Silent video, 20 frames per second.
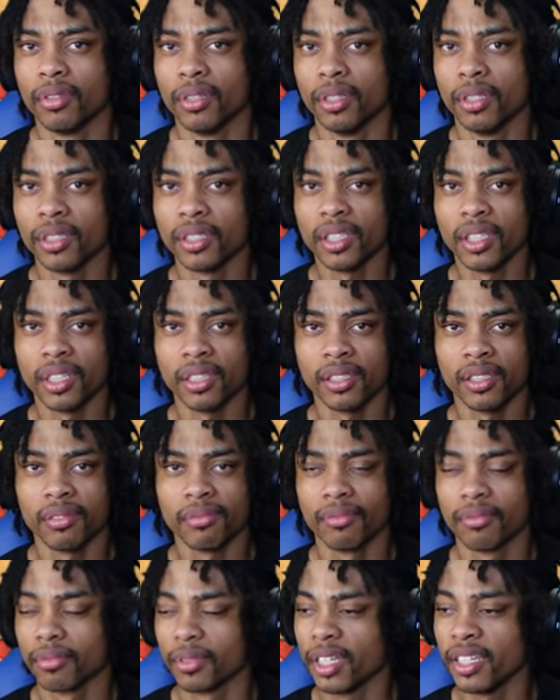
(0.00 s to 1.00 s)
Did this nigga...
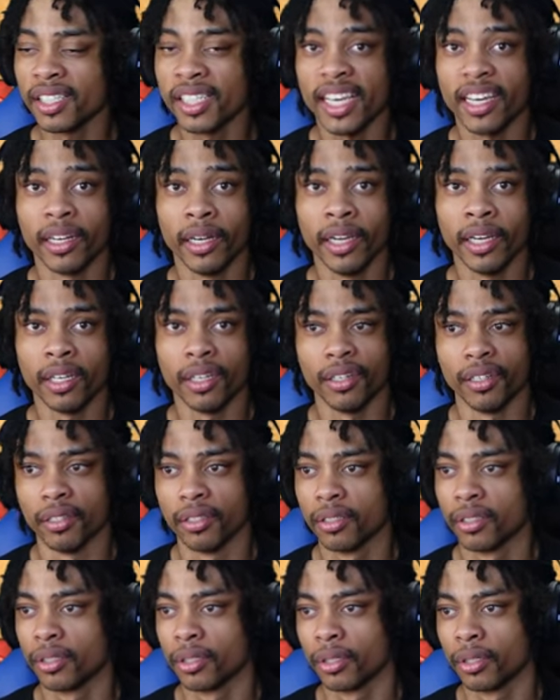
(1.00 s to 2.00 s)
He said nigga.
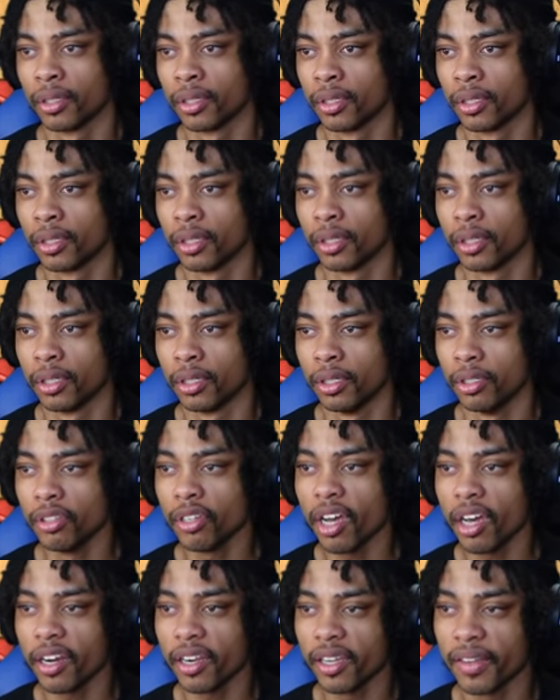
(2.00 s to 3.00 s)

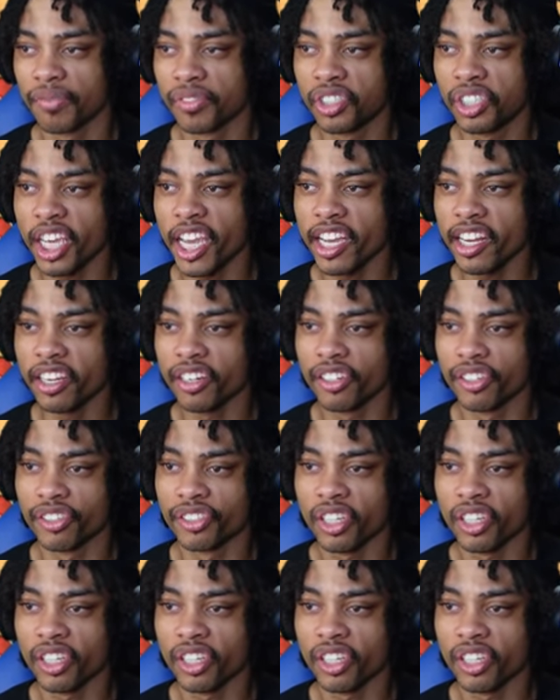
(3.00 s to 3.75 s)
You oughta have stayed in your